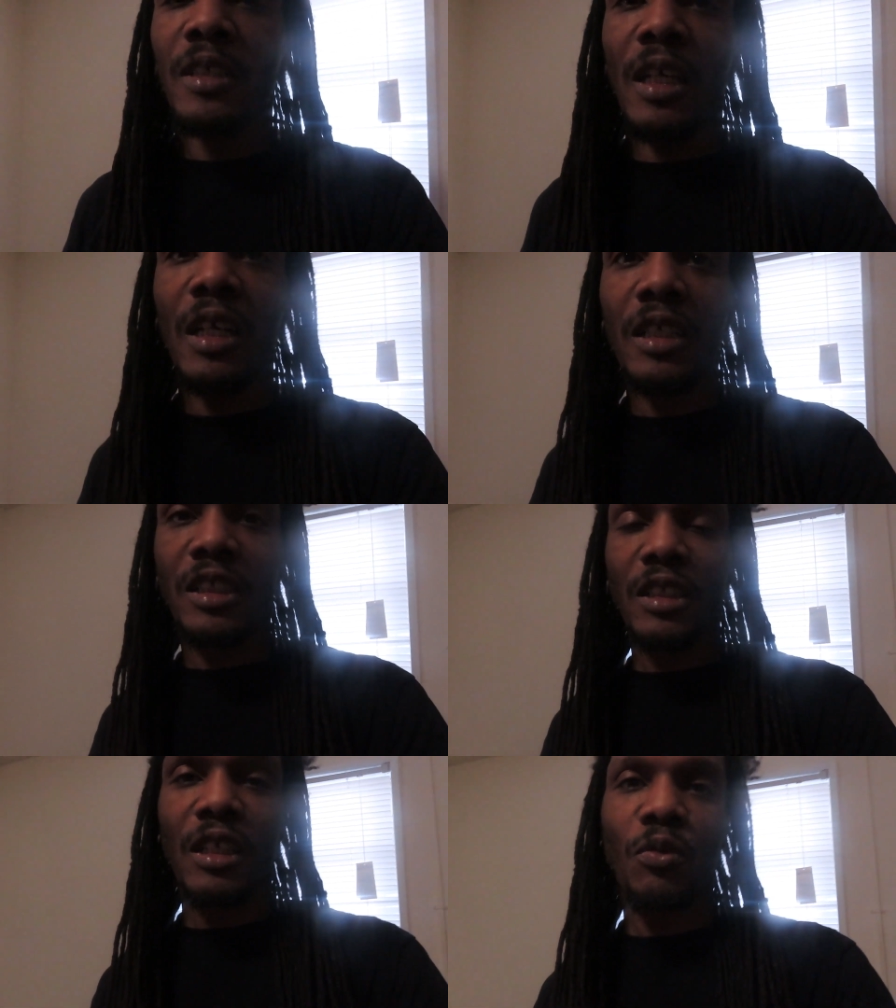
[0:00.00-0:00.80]
Y'all
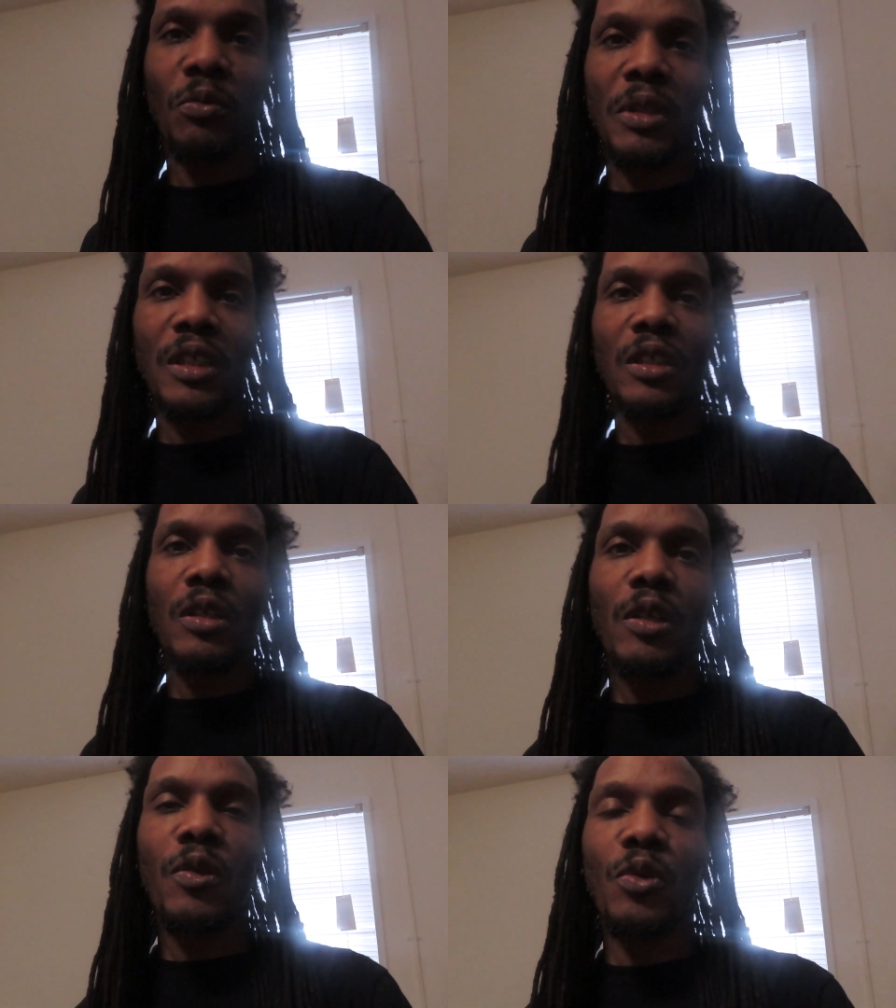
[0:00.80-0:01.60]
stuck with
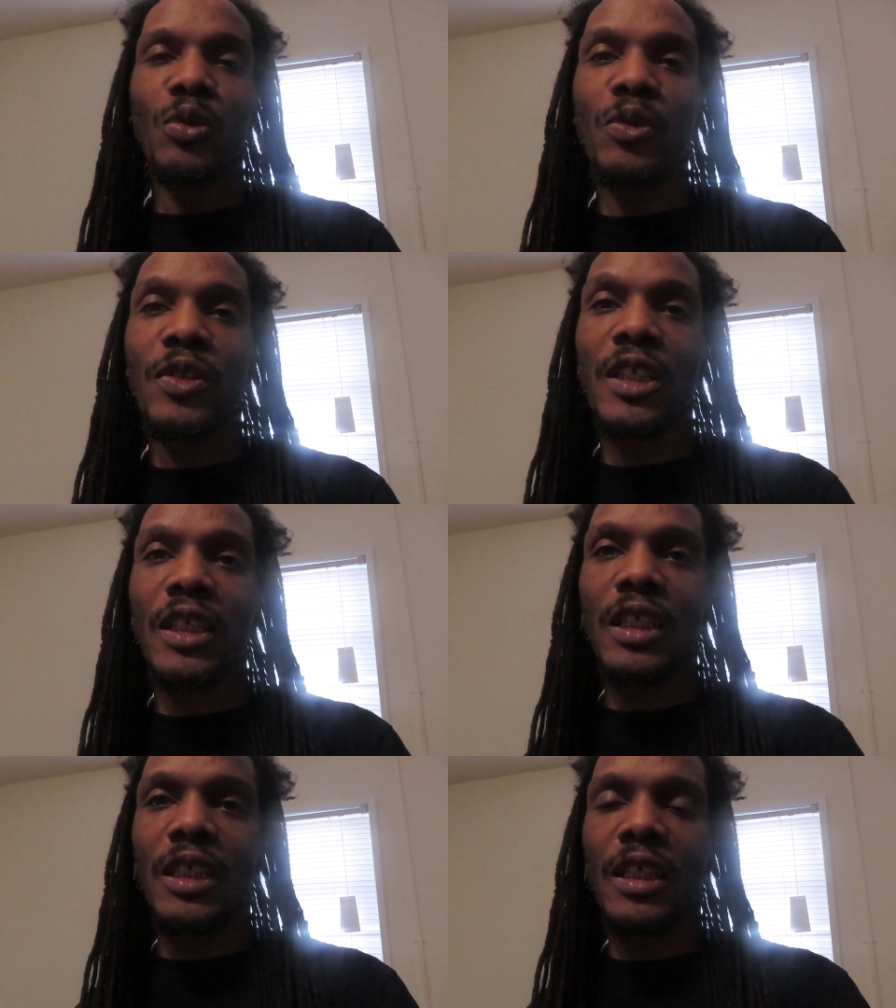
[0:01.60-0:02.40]
me through
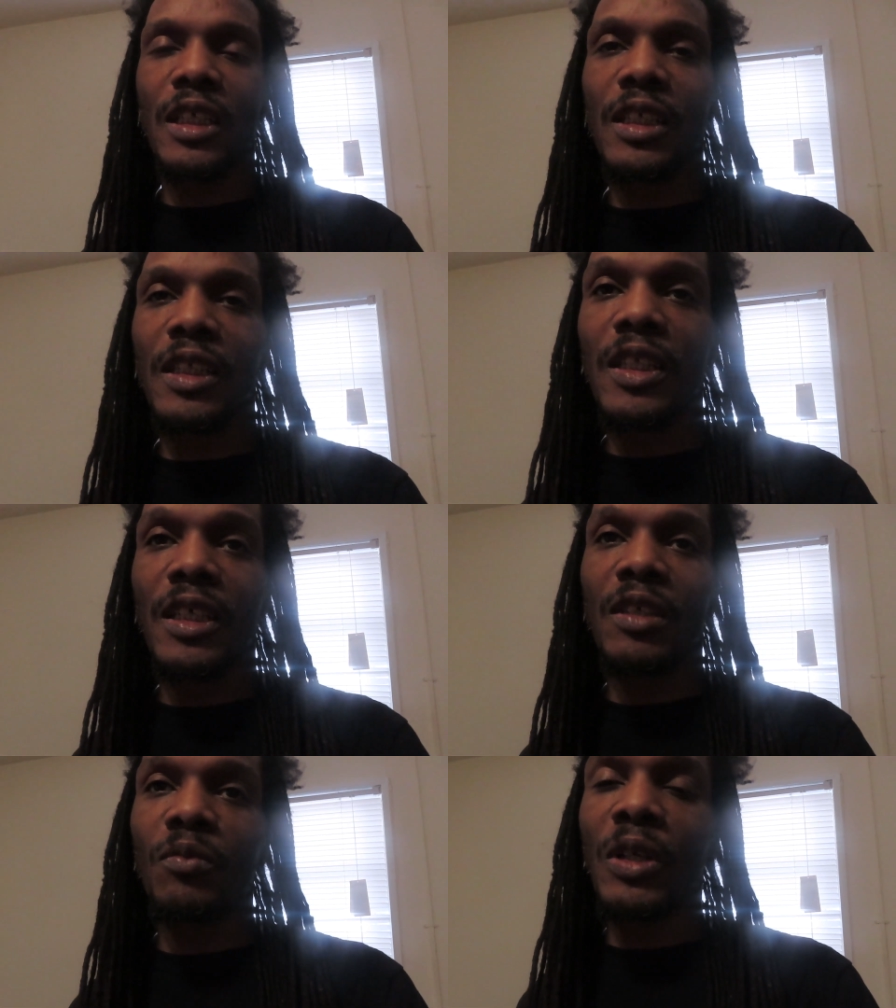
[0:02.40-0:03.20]
thick and
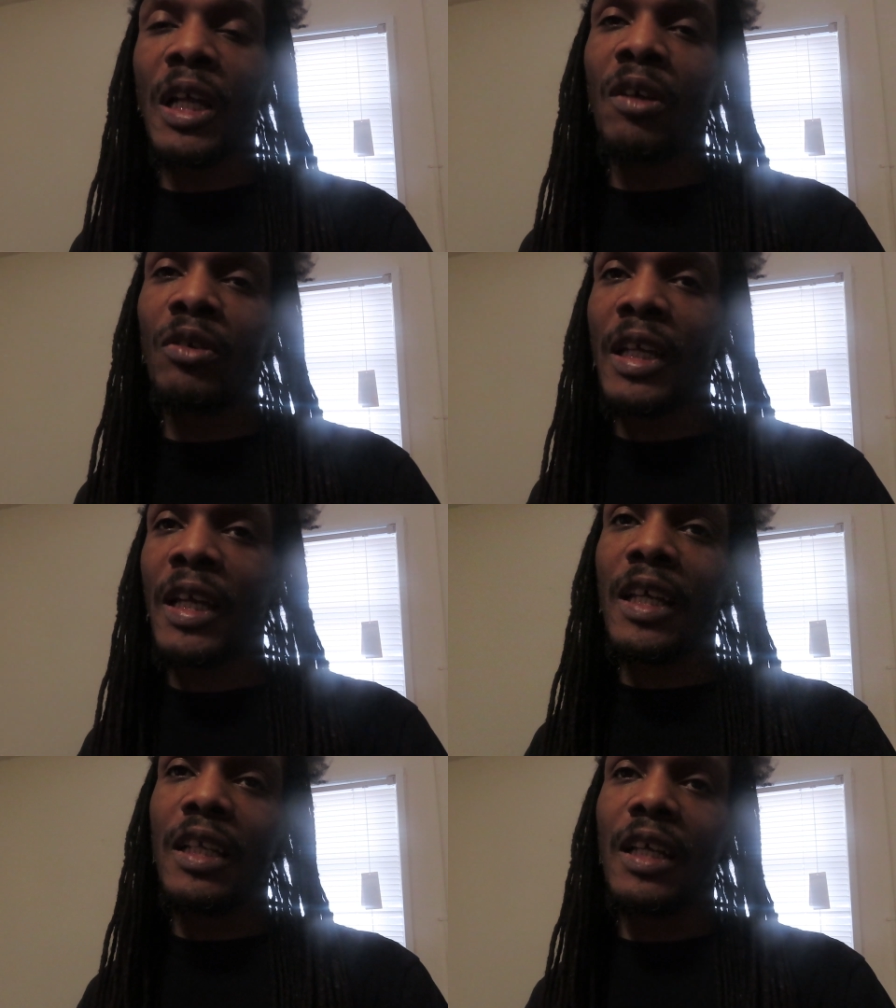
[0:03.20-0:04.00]
thin when I only
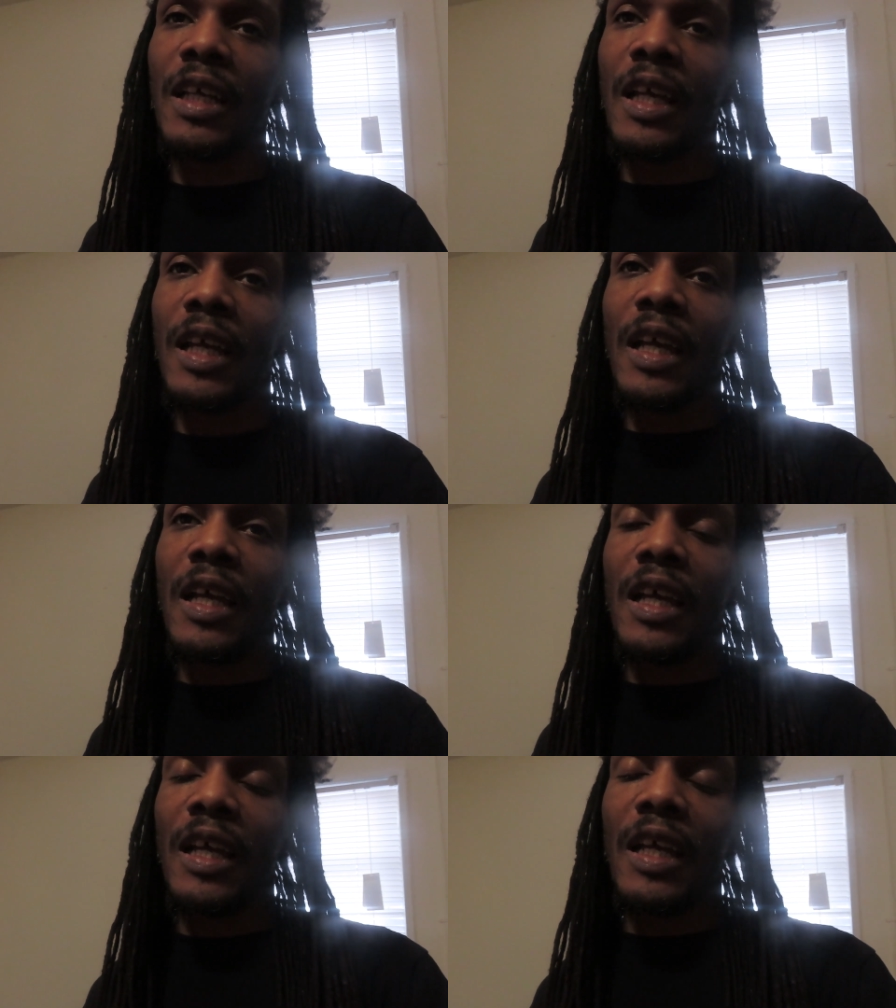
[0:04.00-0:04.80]
had
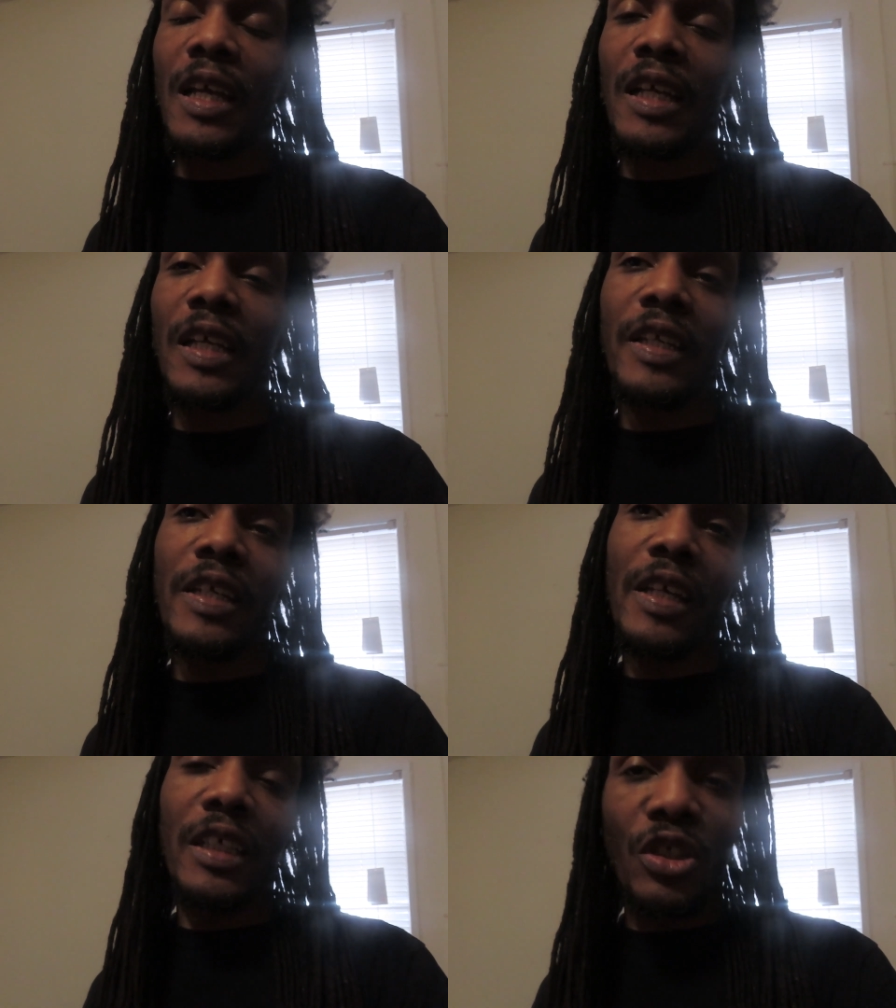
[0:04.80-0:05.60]

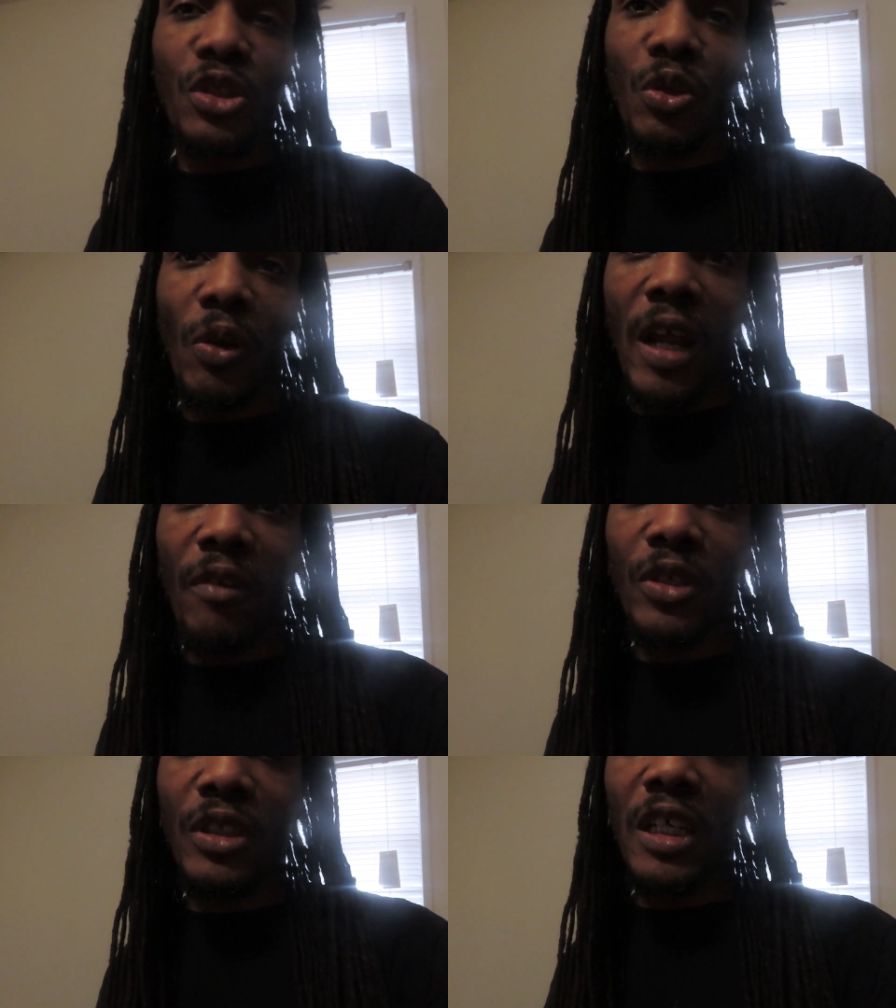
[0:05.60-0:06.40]
88
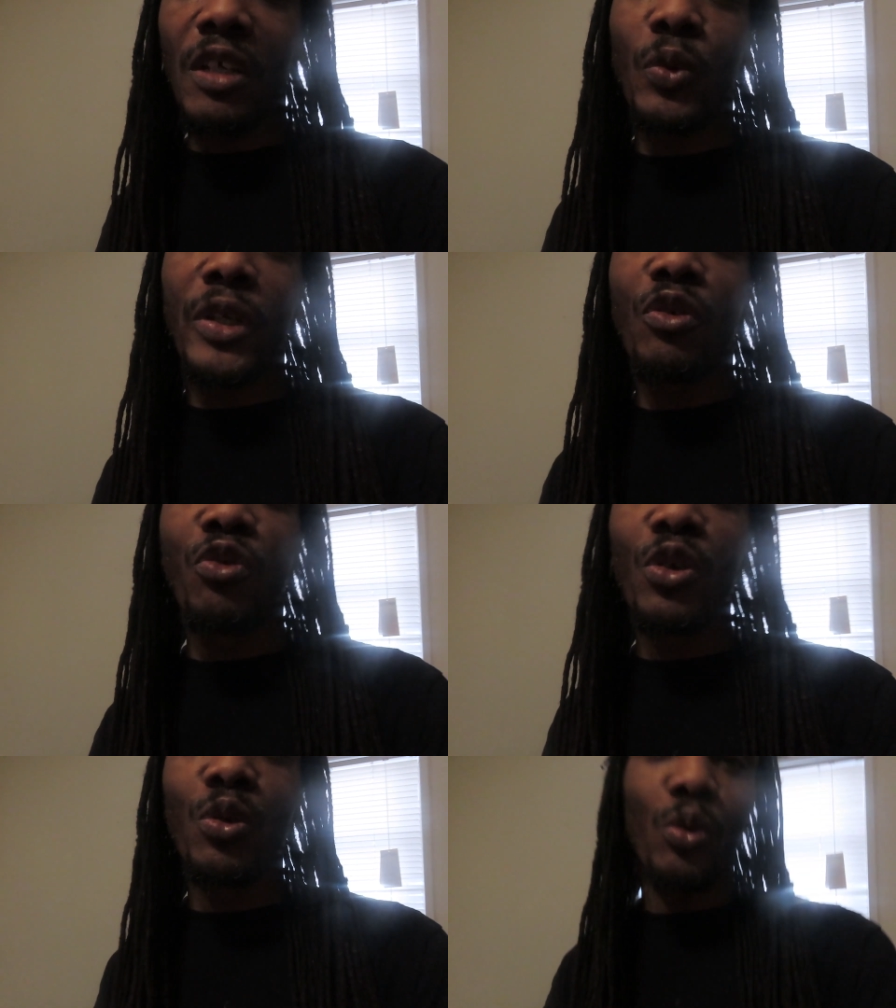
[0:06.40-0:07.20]
subscribers. And we
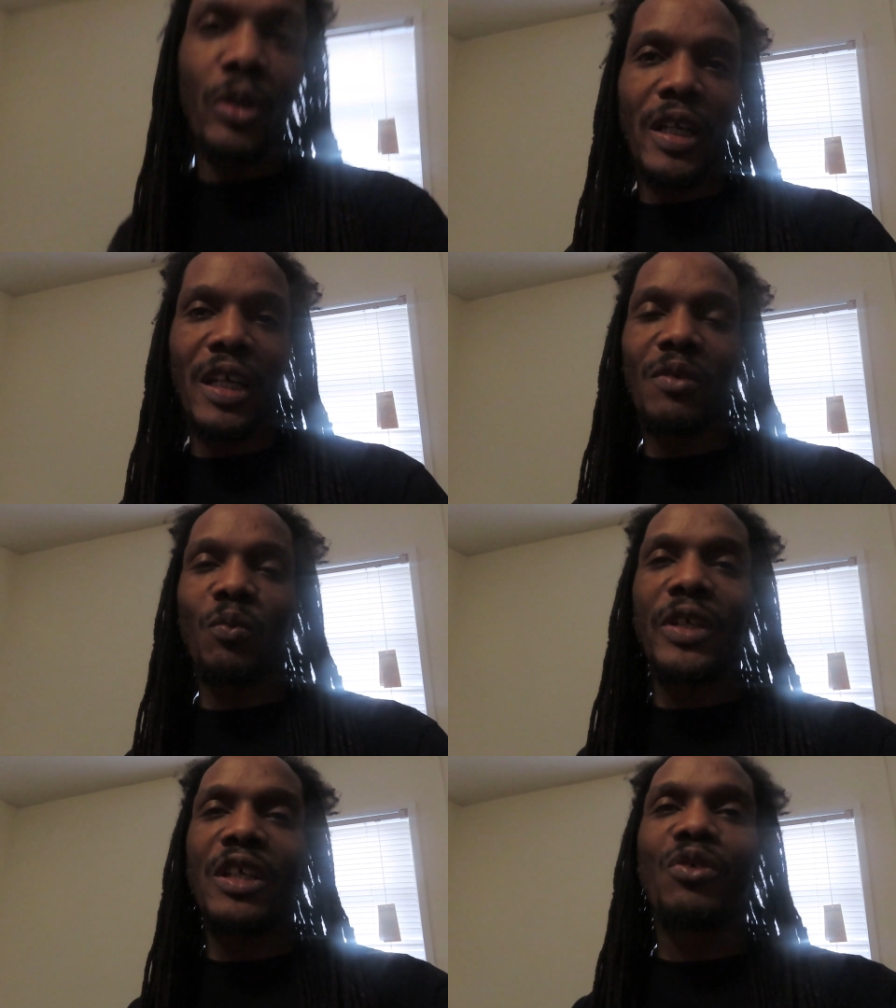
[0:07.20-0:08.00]
grew,
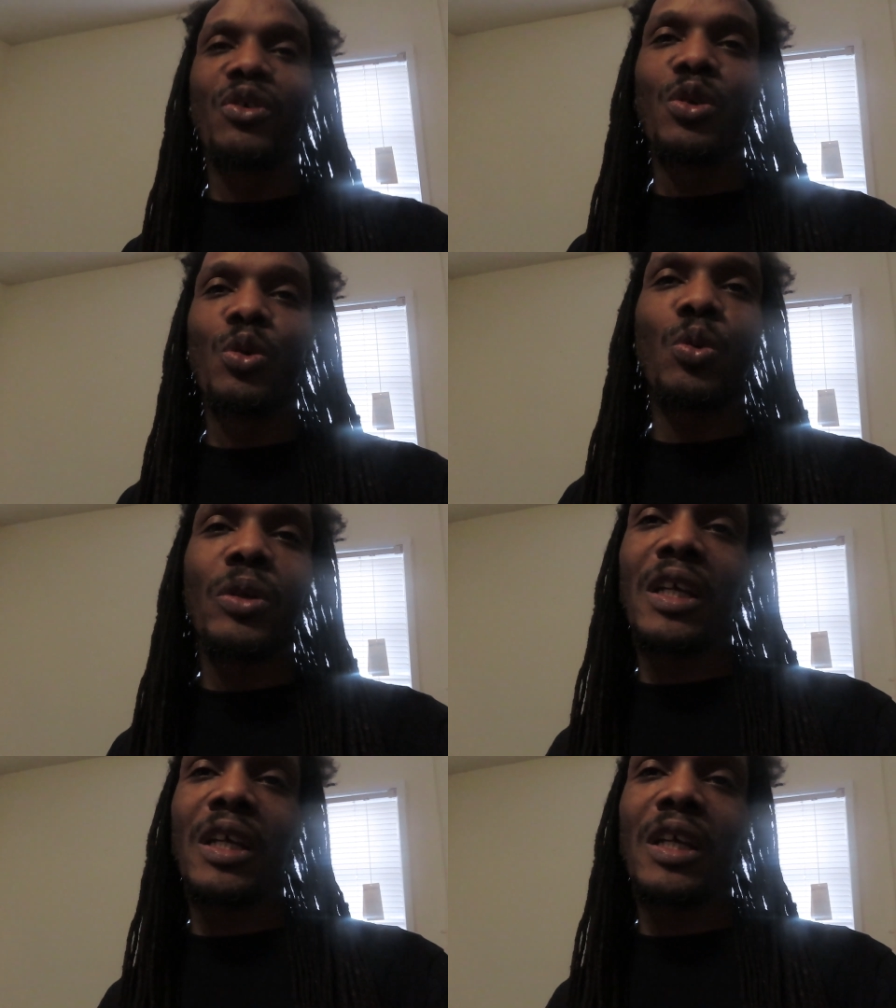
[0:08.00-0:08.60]
and we grew,